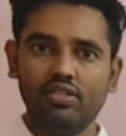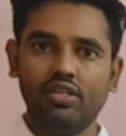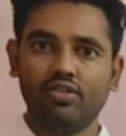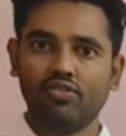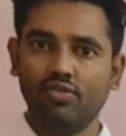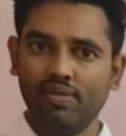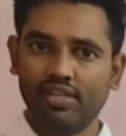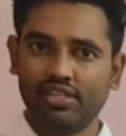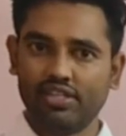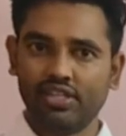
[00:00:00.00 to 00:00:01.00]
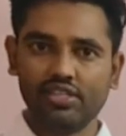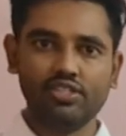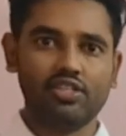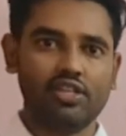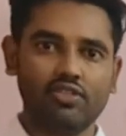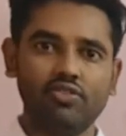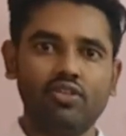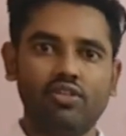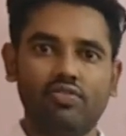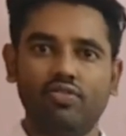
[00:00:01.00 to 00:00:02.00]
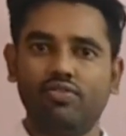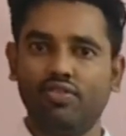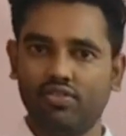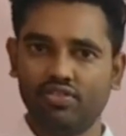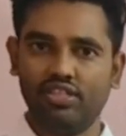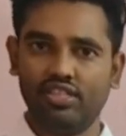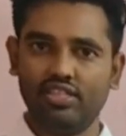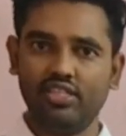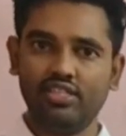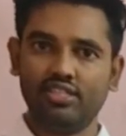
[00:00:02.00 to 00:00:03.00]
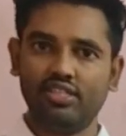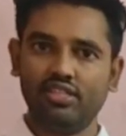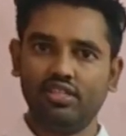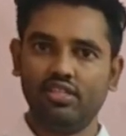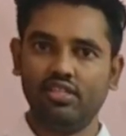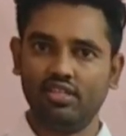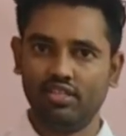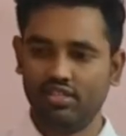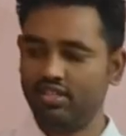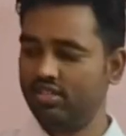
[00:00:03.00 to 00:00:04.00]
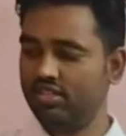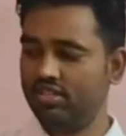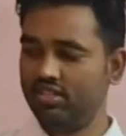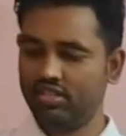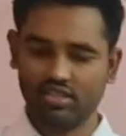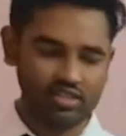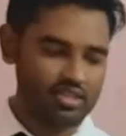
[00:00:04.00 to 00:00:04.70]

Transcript: the raw materials required for photosynthesis? Sunlight.